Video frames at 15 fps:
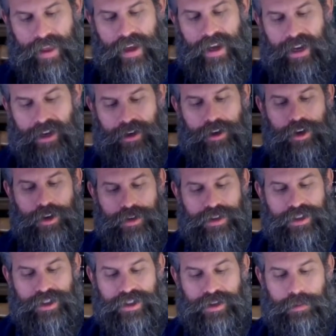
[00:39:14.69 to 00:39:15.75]
It
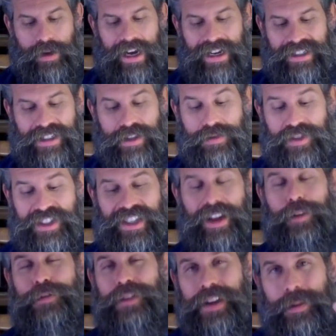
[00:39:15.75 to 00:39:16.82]
encourages a positive
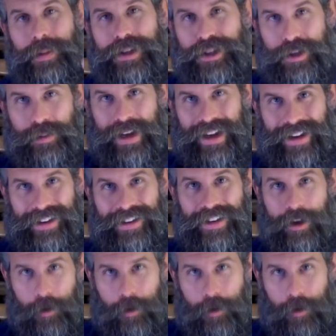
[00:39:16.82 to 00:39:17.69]
self-image in man.